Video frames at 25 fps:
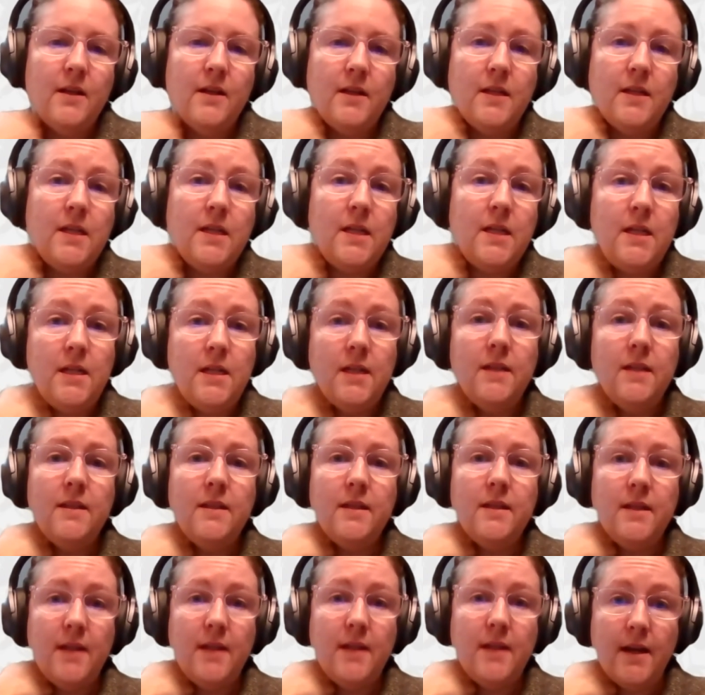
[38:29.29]
kneed in
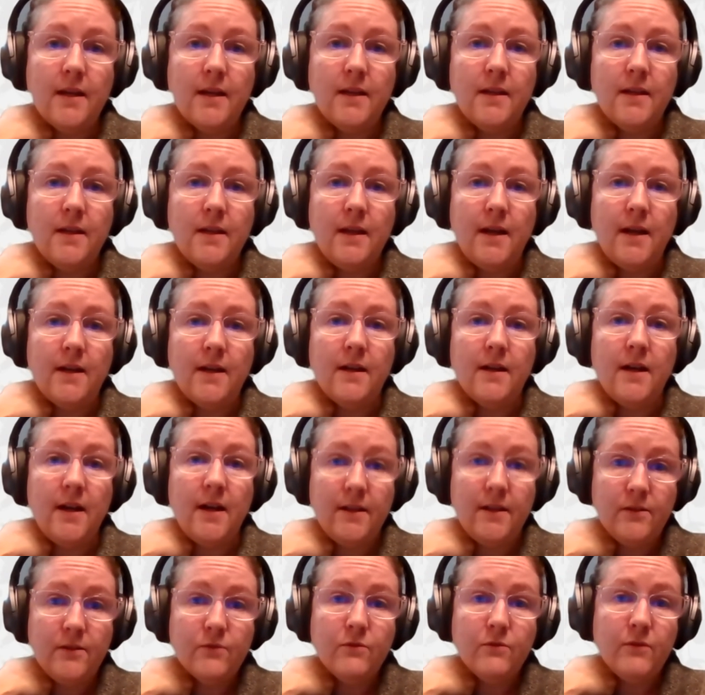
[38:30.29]
the neck at a
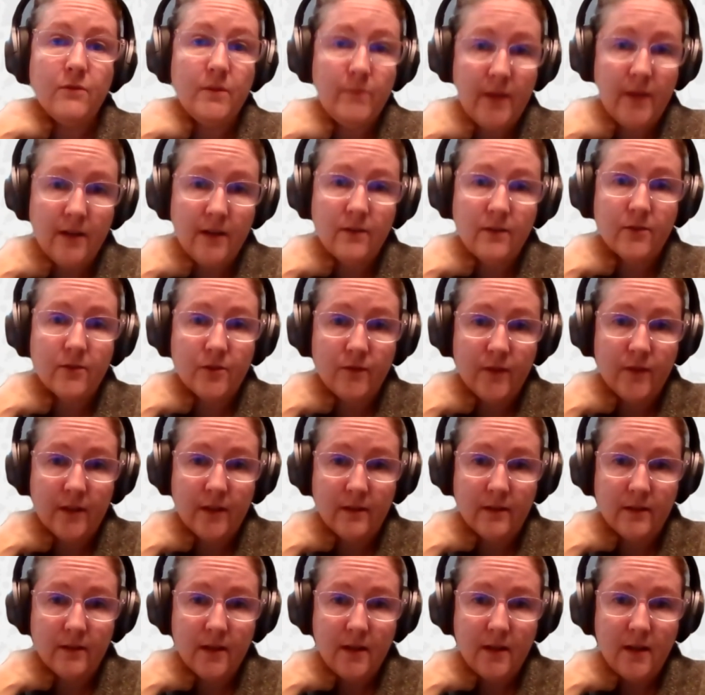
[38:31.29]
high school in
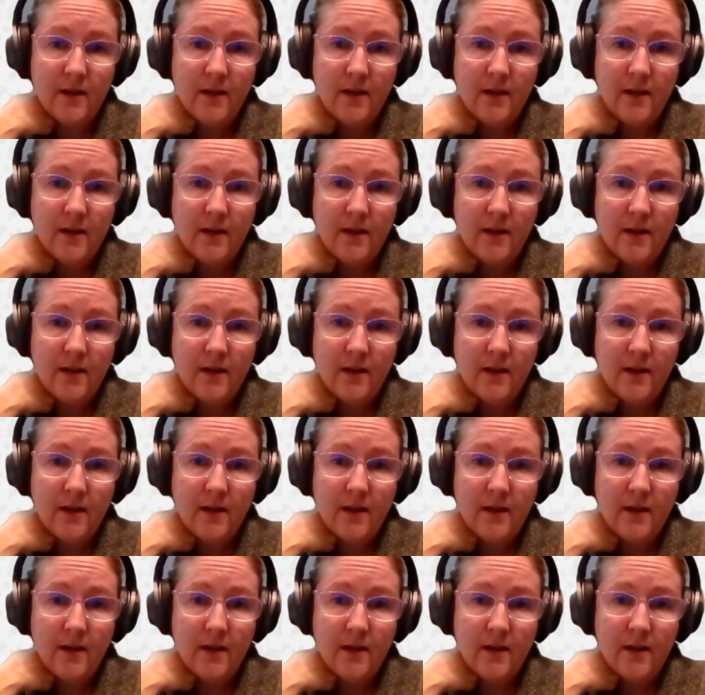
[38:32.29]
Bakersfield